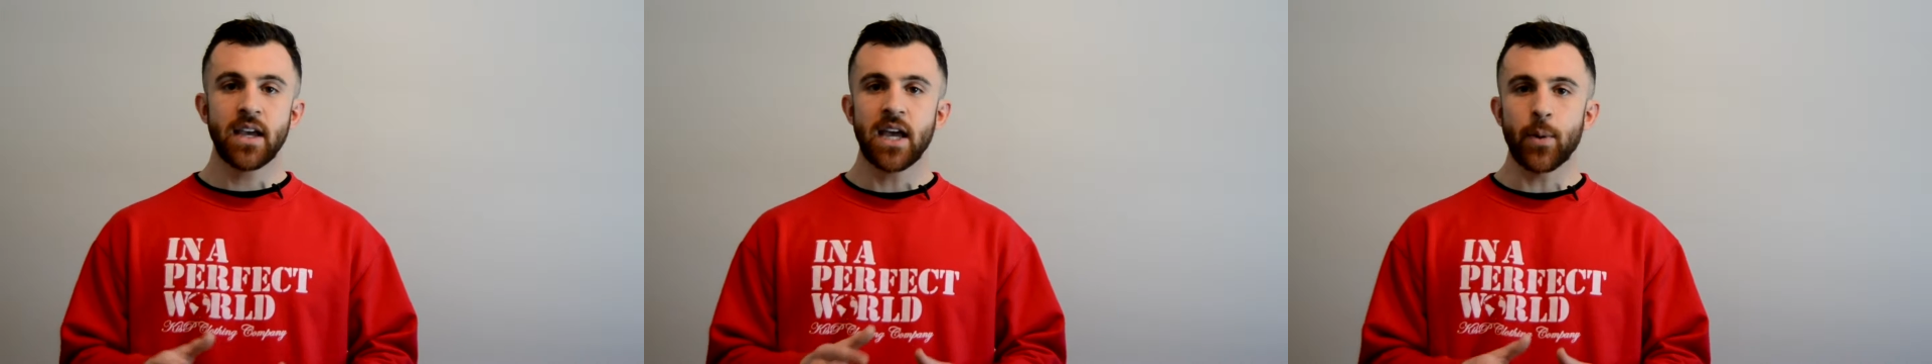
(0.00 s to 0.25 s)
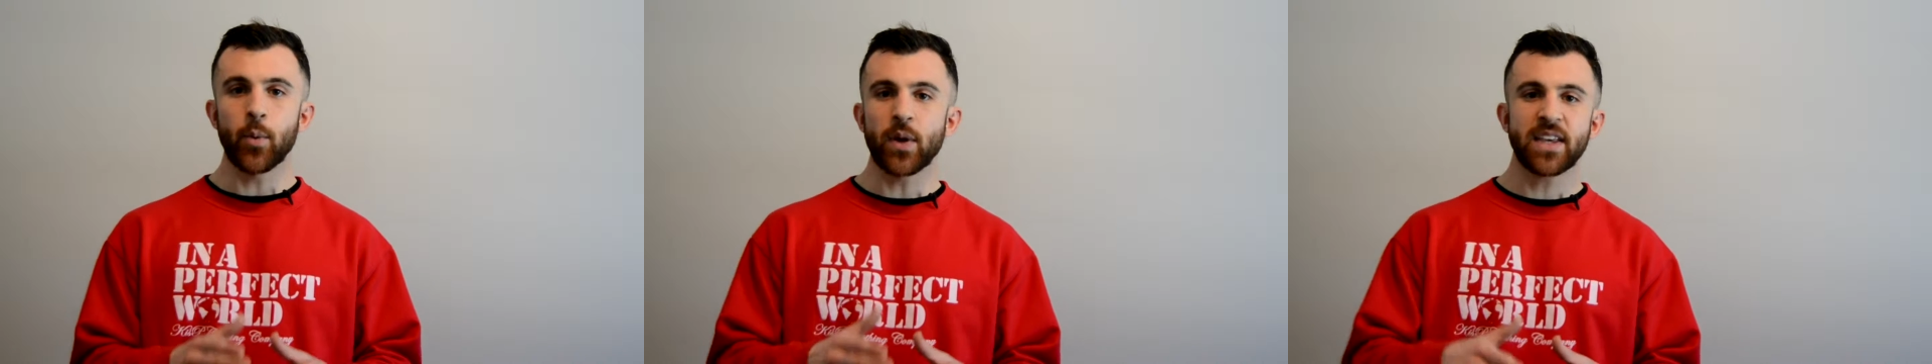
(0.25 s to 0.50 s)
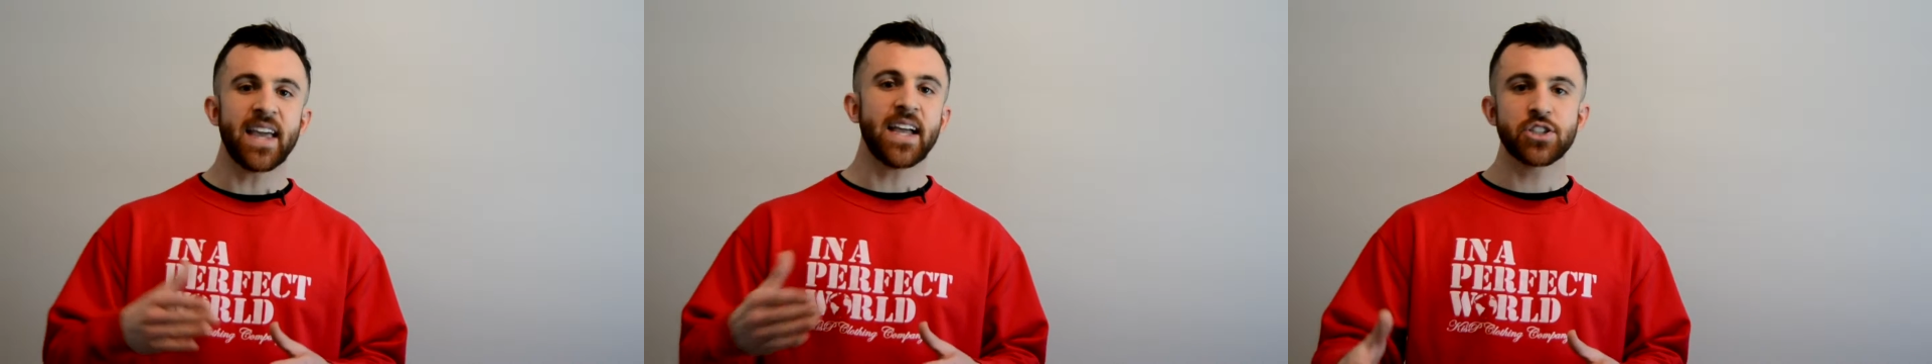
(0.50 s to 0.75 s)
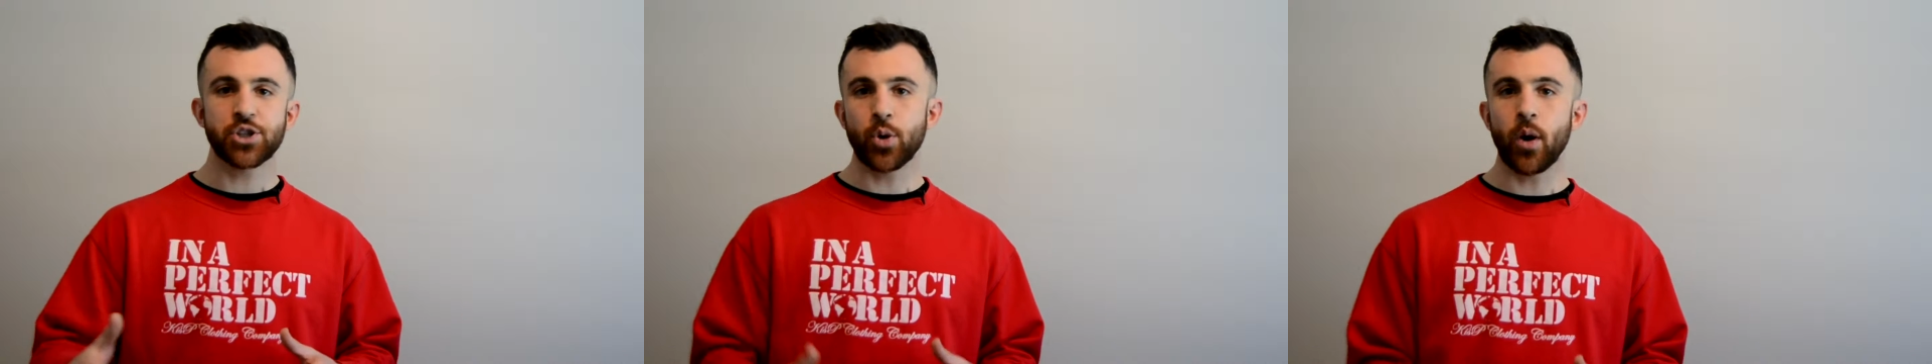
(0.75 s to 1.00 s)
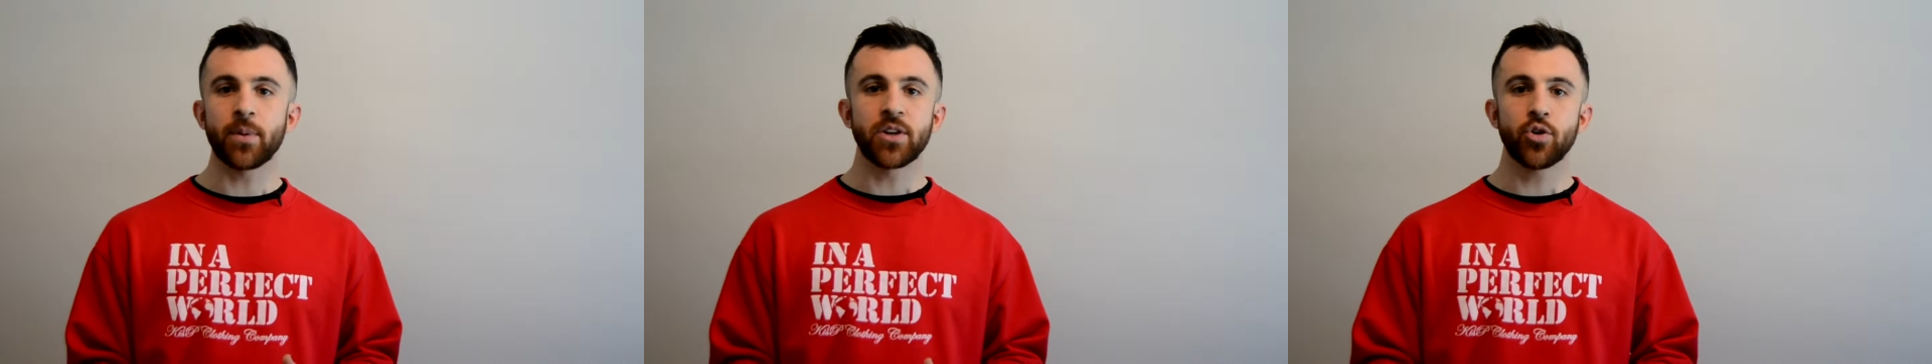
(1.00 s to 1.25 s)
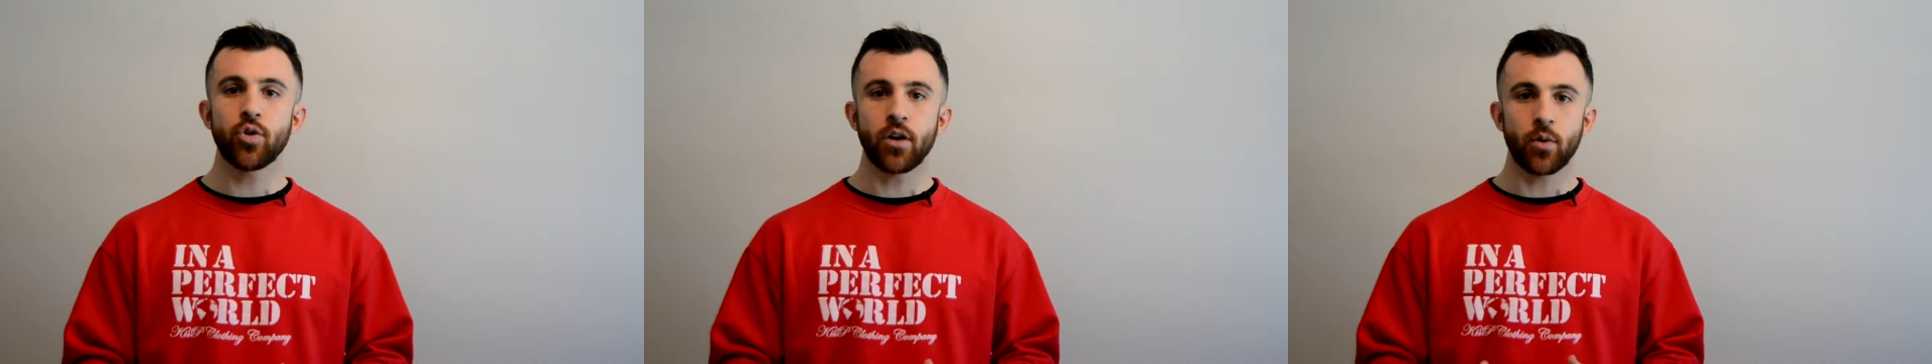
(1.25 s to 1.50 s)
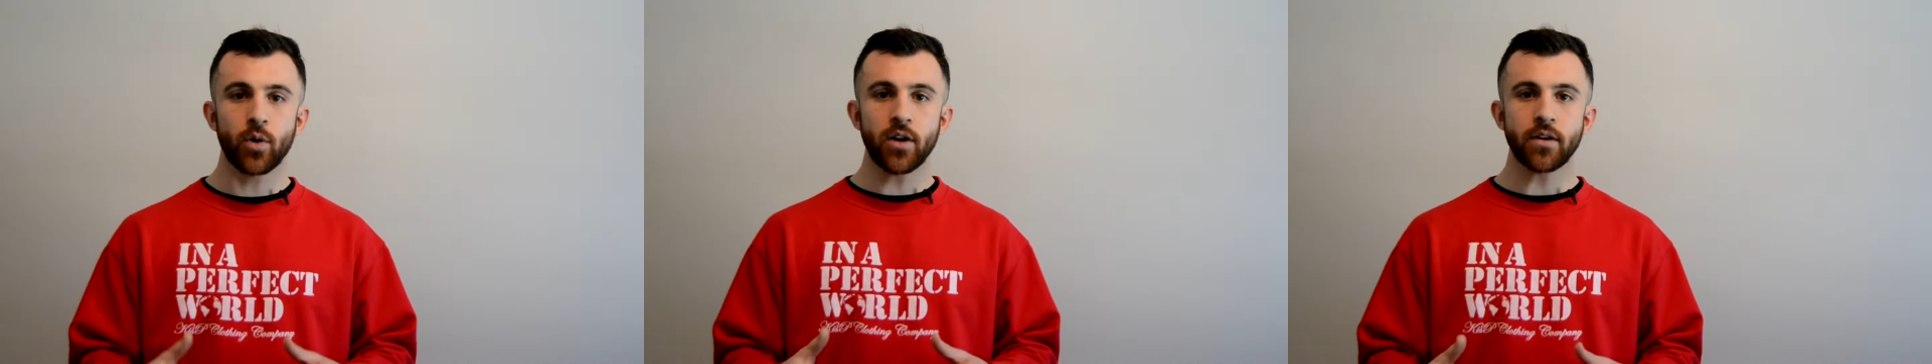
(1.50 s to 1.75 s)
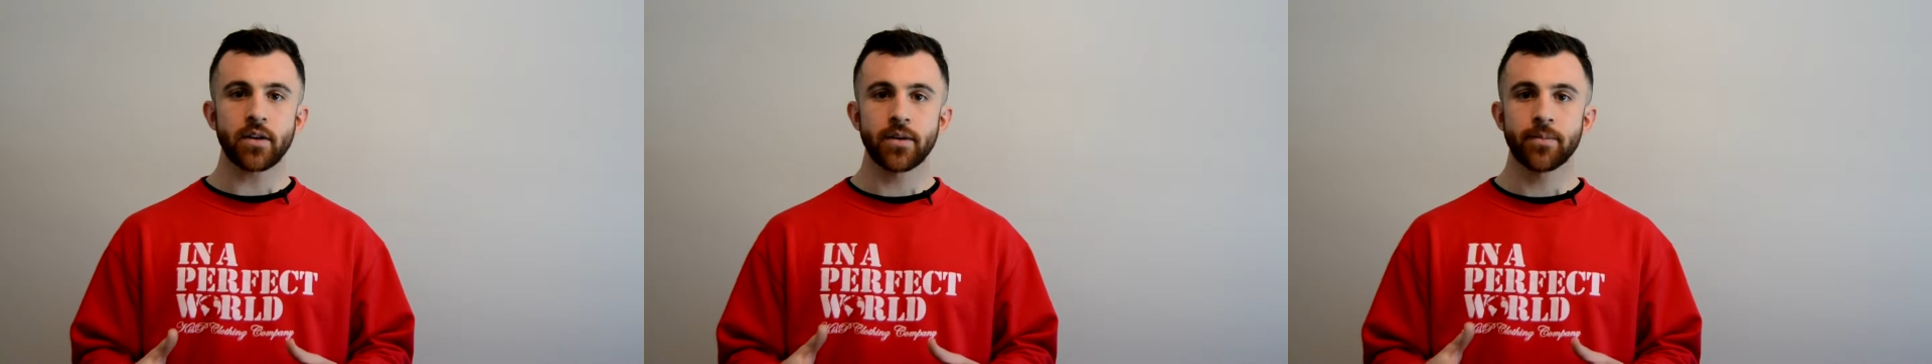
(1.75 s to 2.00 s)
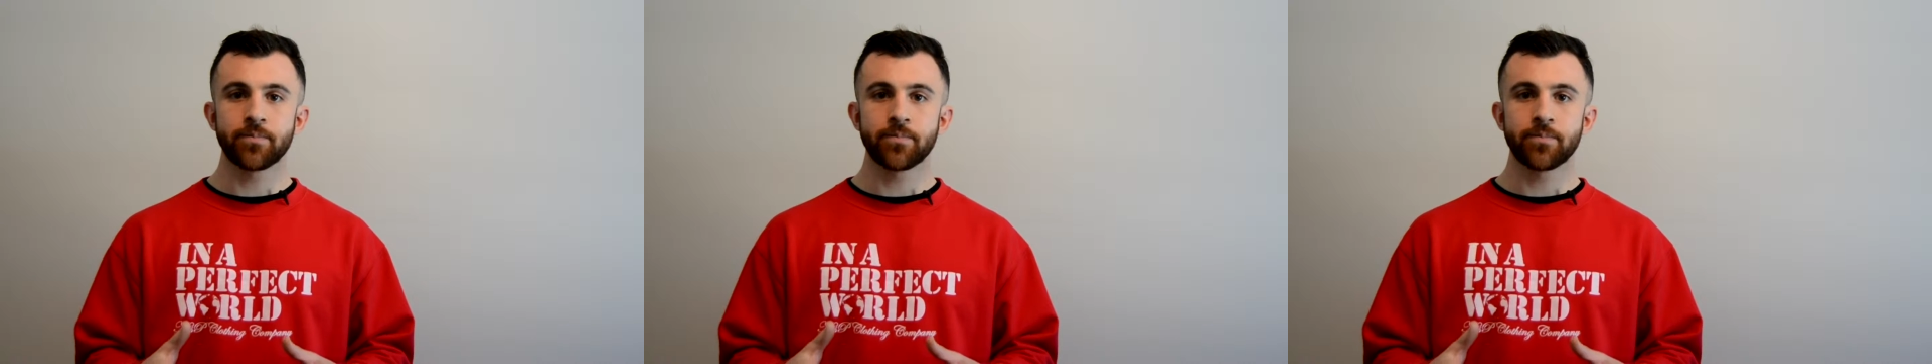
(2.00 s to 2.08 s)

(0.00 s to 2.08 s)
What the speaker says: And when we can't show up and do our work,